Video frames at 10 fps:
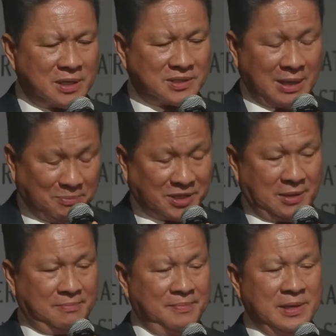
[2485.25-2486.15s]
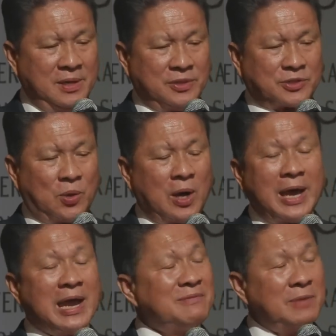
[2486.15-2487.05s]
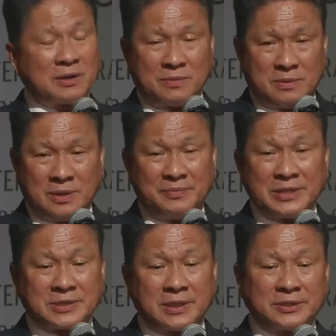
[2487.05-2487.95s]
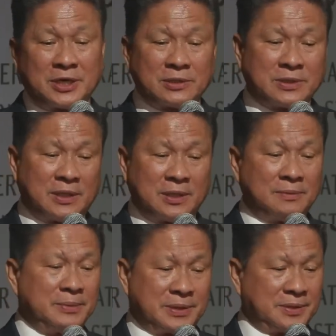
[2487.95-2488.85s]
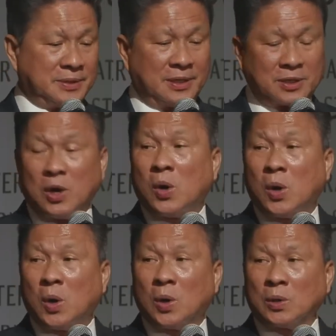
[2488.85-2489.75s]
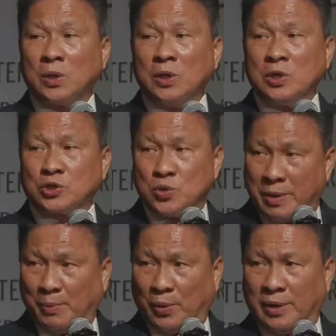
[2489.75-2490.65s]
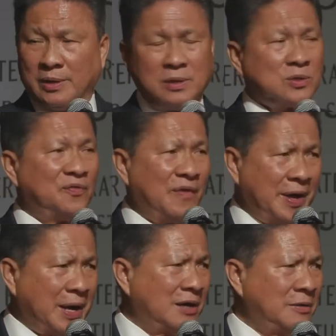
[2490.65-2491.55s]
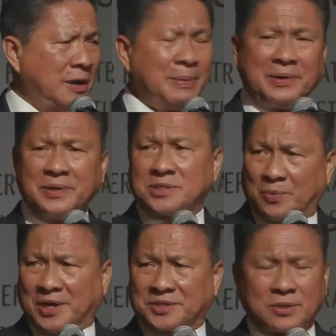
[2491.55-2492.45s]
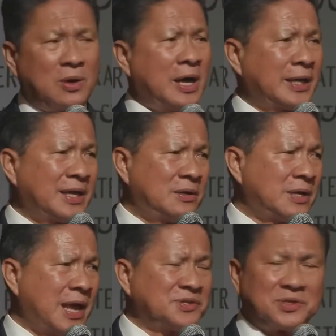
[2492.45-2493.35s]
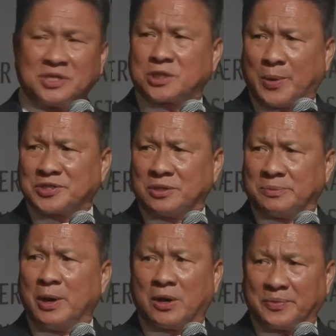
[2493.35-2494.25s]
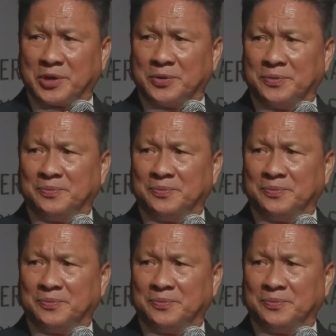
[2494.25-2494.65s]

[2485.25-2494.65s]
Samsung. So I have not even, uh, you know, uh, uh call to find out about his arrest. So I cannot answer this question, to be honest with you.